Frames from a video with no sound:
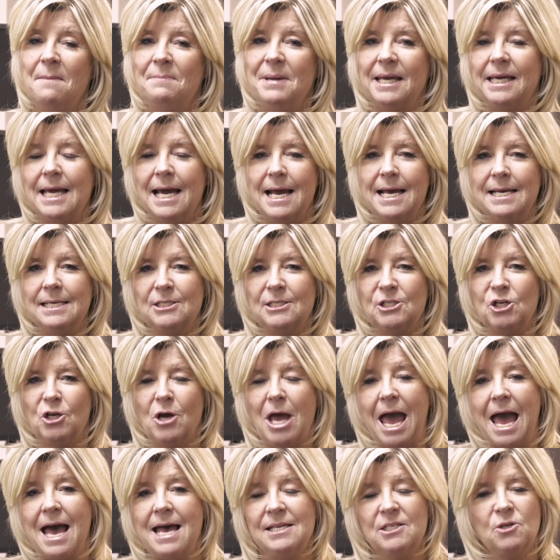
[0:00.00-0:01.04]
because
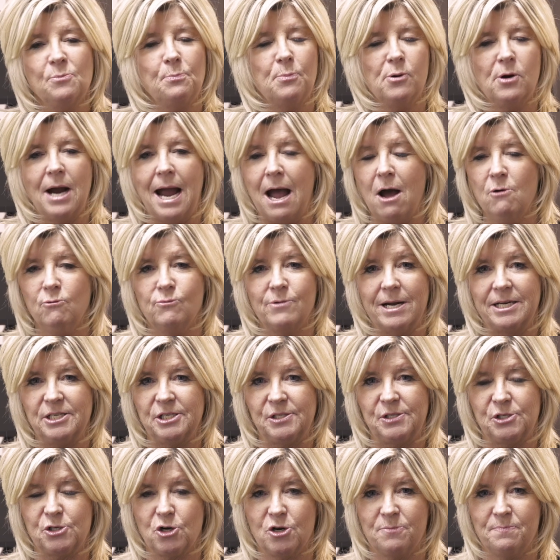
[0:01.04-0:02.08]
as a proud
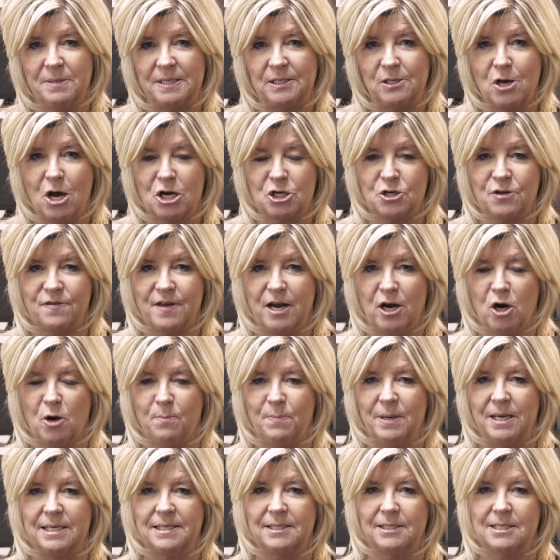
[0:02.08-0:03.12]
registered massage
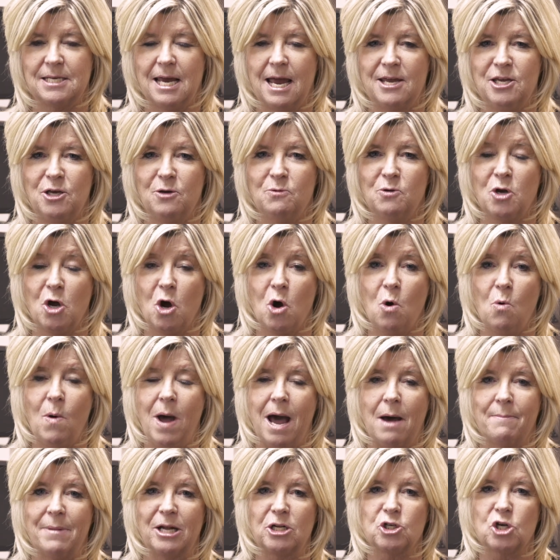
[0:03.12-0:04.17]
therapist, you know
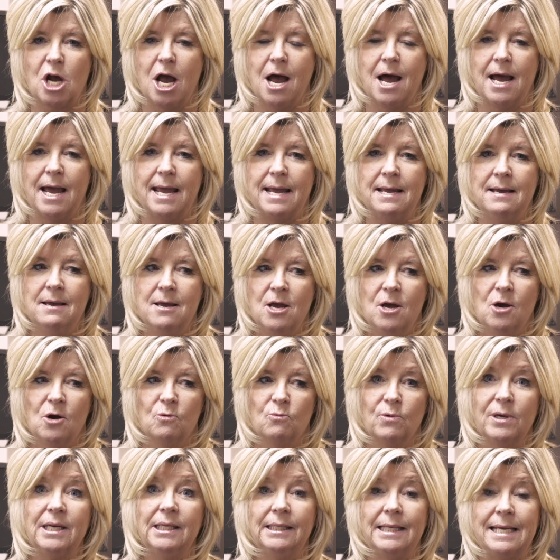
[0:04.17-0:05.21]
how much I
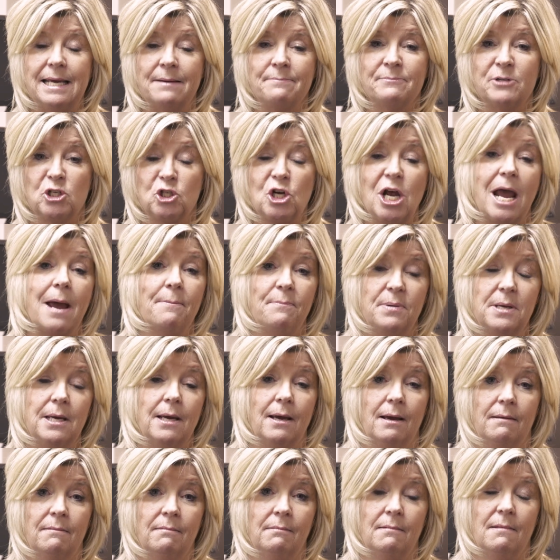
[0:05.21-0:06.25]
really am
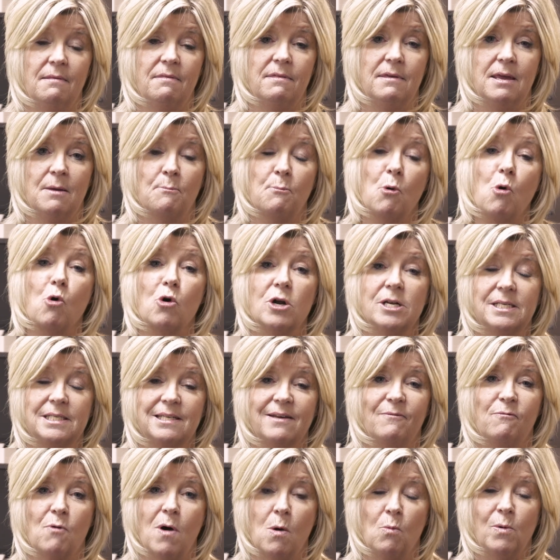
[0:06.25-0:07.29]
champion the importance
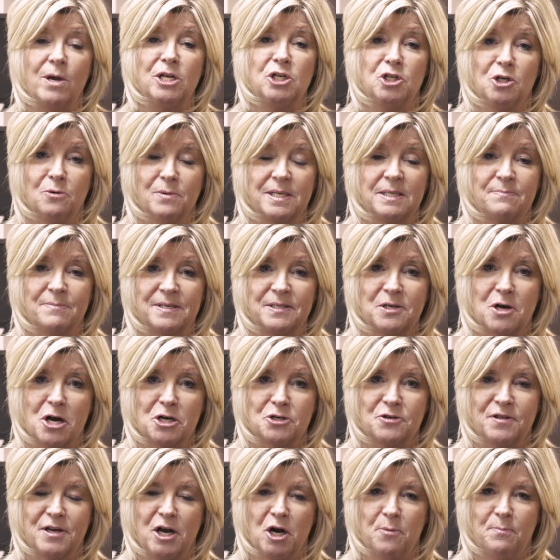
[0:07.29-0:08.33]
of what we do as
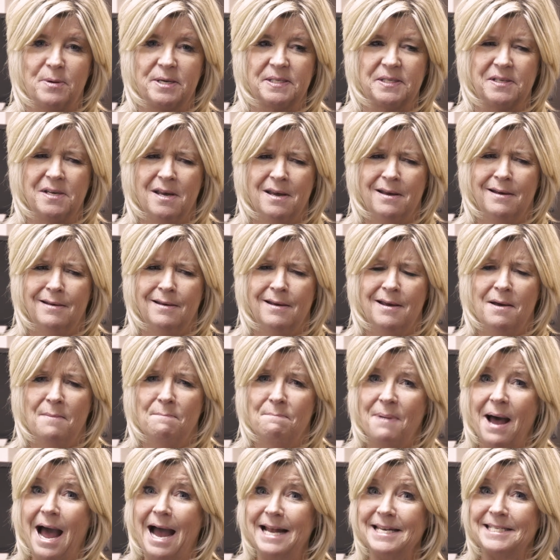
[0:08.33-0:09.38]
massage therapists.
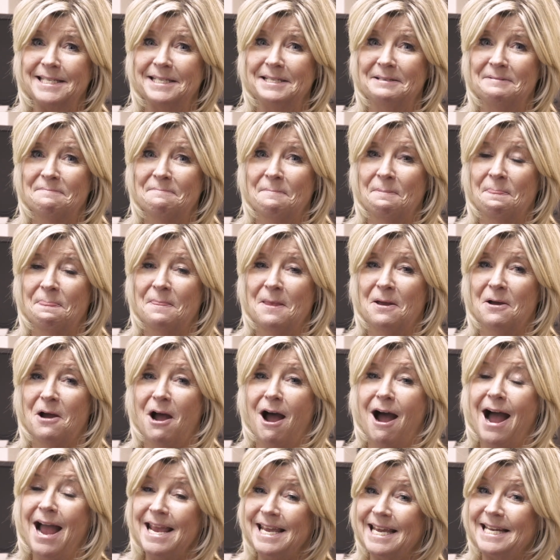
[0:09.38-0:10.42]
But
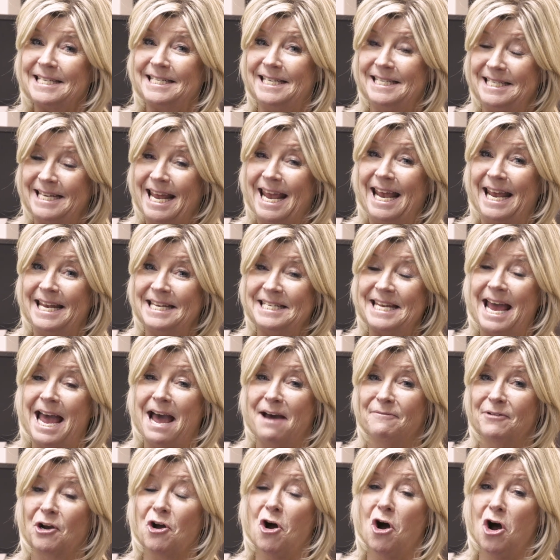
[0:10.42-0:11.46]
I get today to
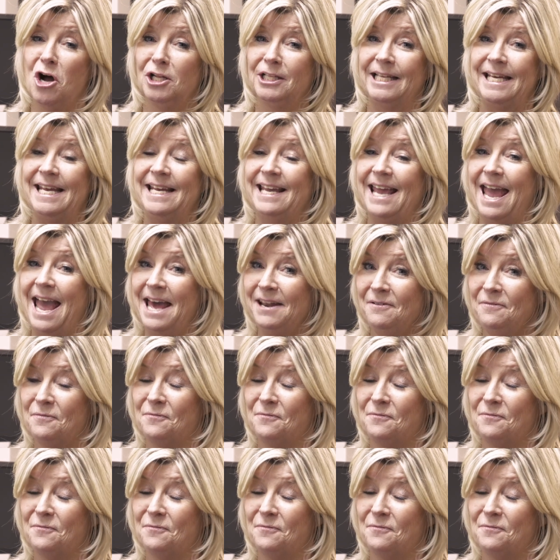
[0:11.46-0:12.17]
have a colleague and a